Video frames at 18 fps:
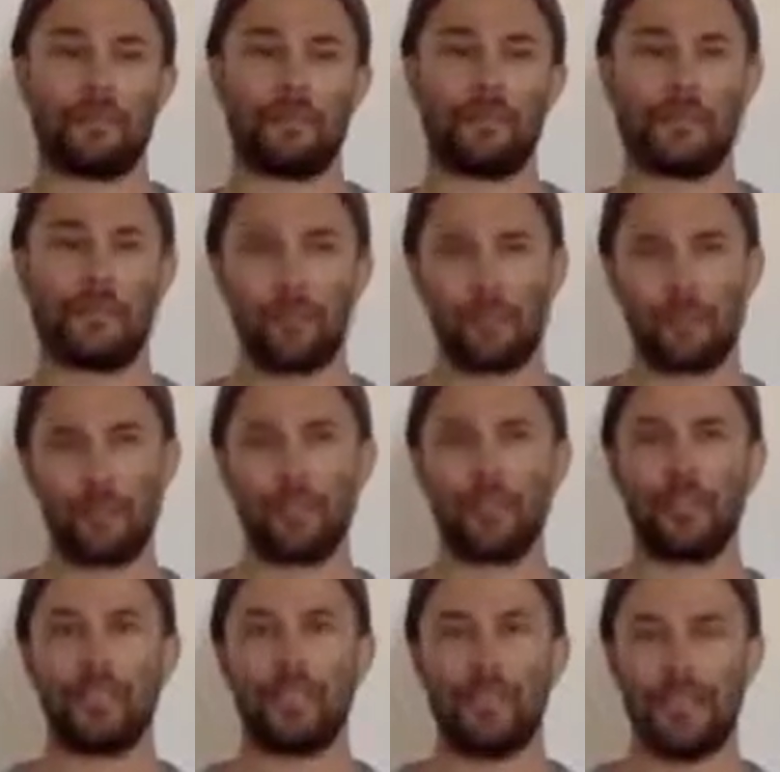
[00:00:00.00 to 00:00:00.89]

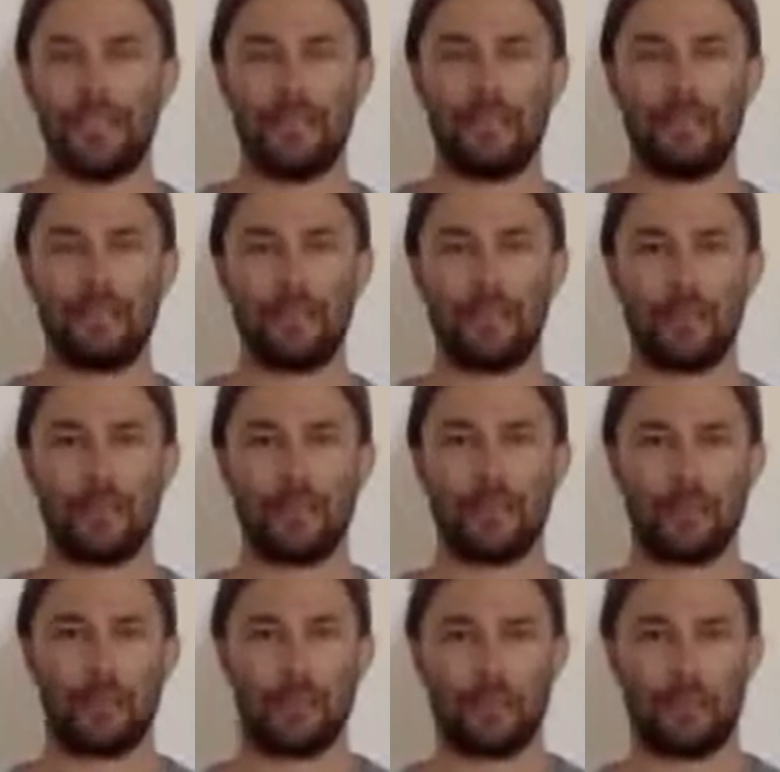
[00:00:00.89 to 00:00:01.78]
especially in
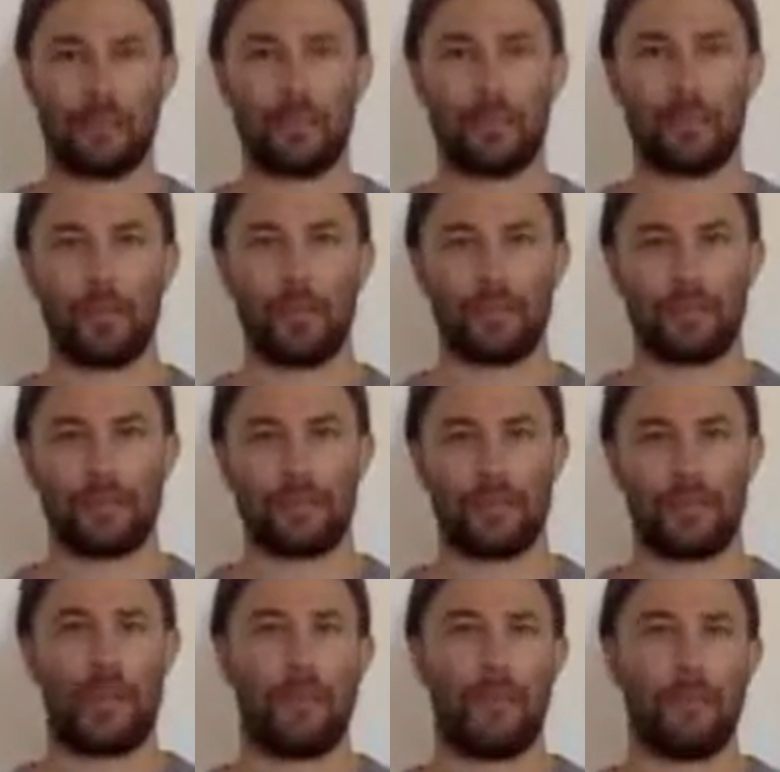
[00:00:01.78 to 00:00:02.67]
their blocks of
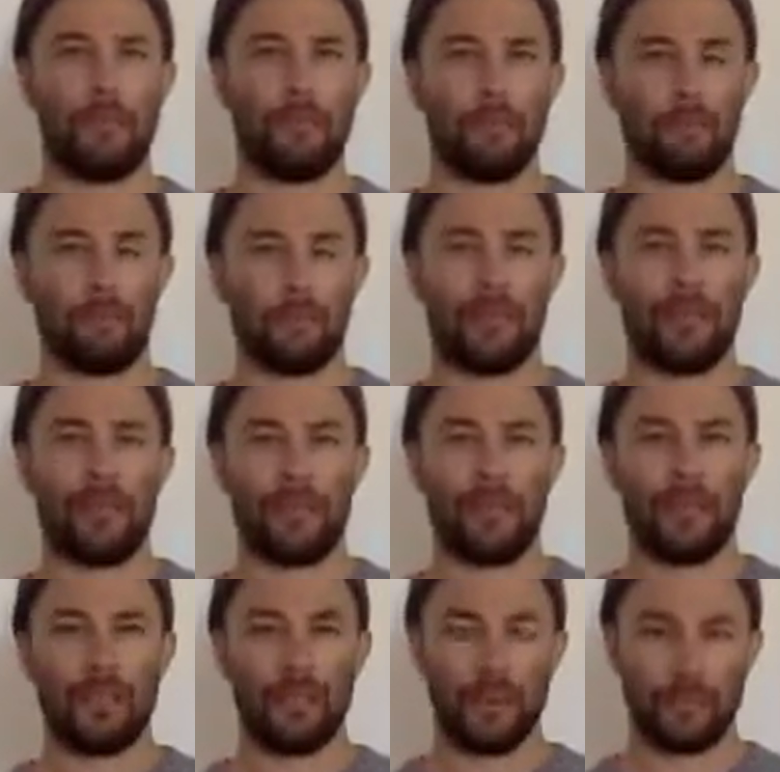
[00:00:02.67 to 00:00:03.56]
time,
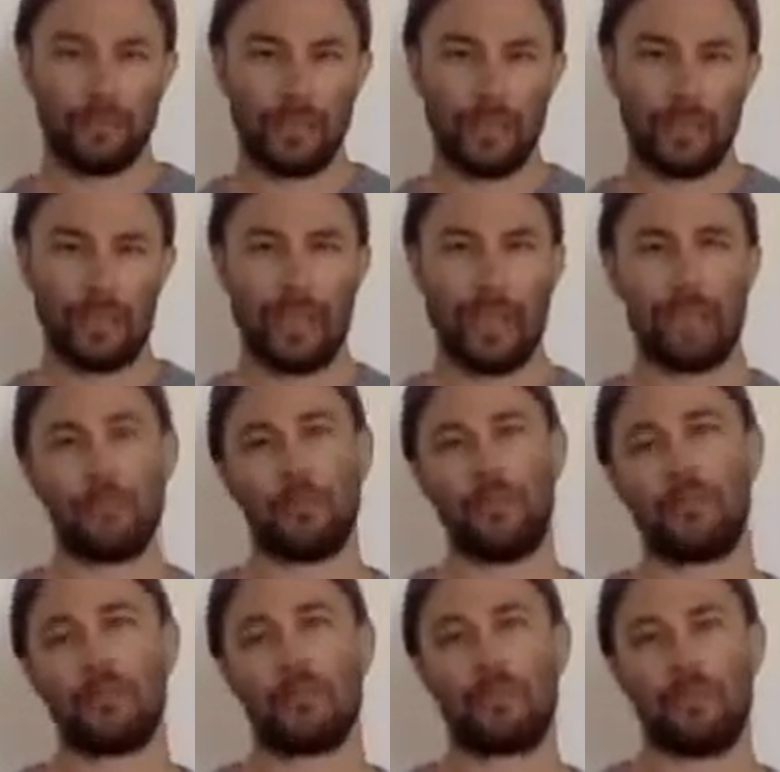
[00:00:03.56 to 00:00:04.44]
you know, being
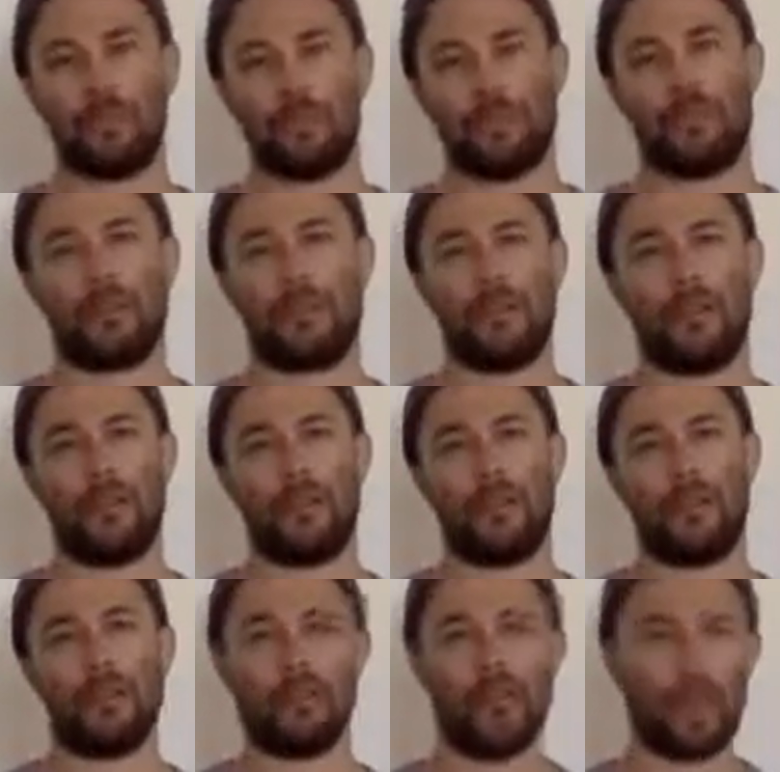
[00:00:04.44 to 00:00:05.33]
able to say,
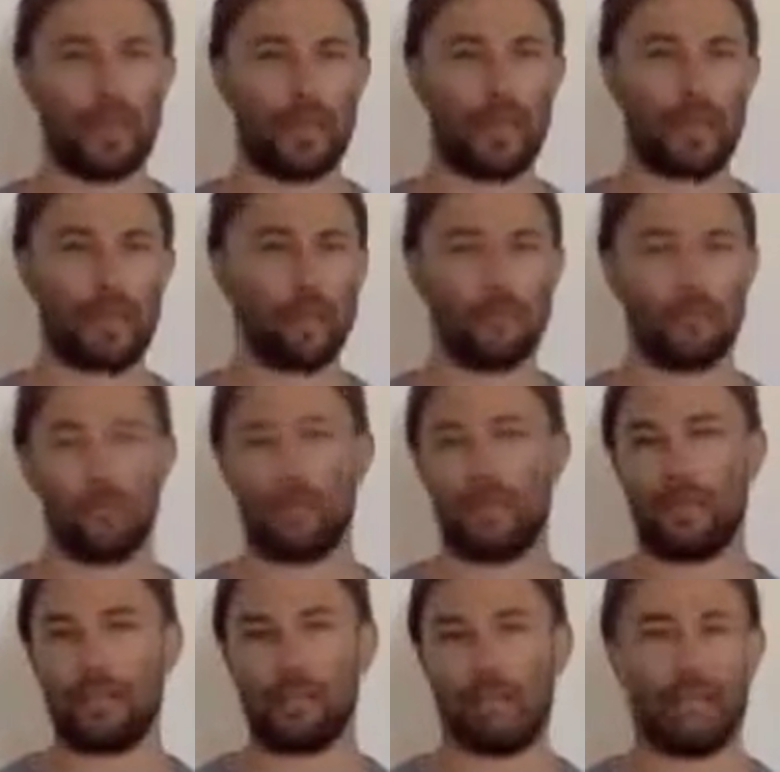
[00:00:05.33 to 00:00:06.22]
okay, in the
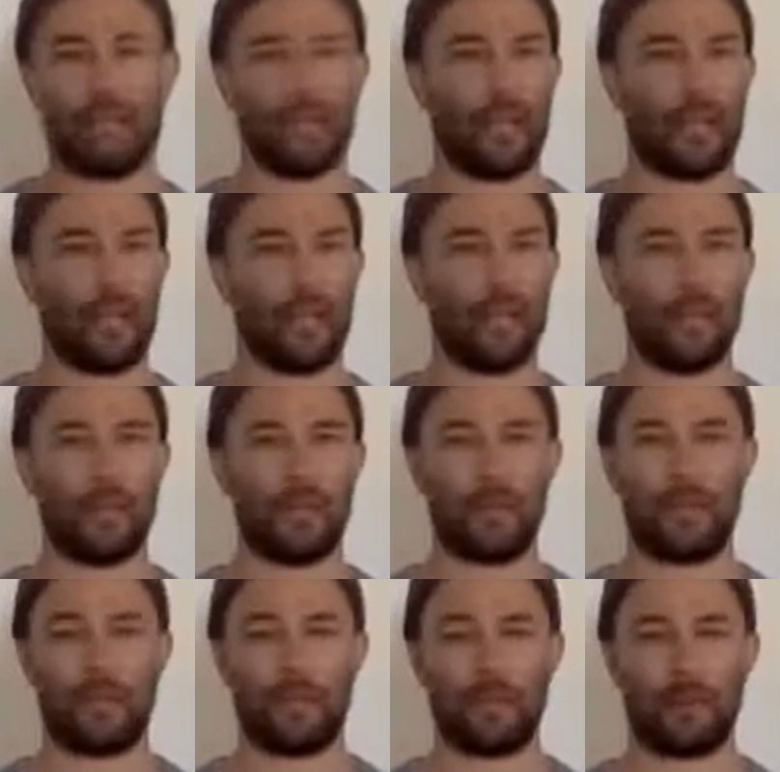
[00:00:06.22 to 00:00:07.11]
morning, like I wake
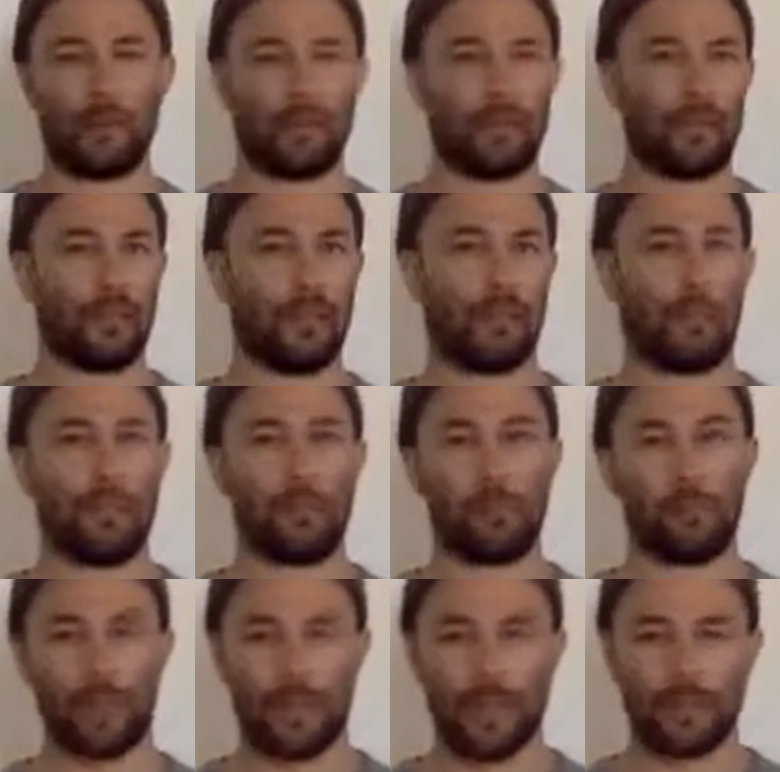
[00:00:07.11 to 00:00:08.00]
up, I
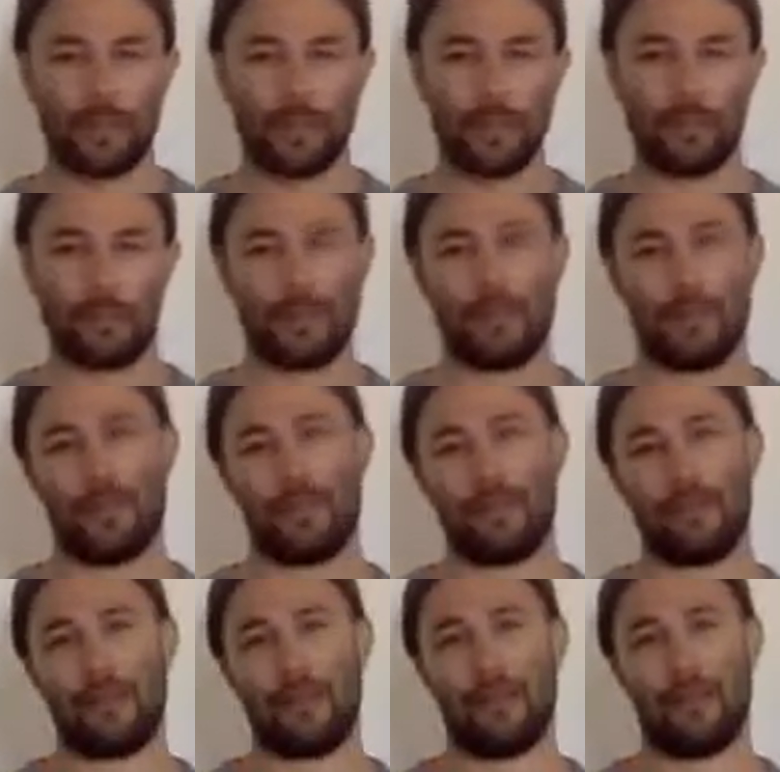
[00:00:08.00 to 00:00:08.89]
practice, I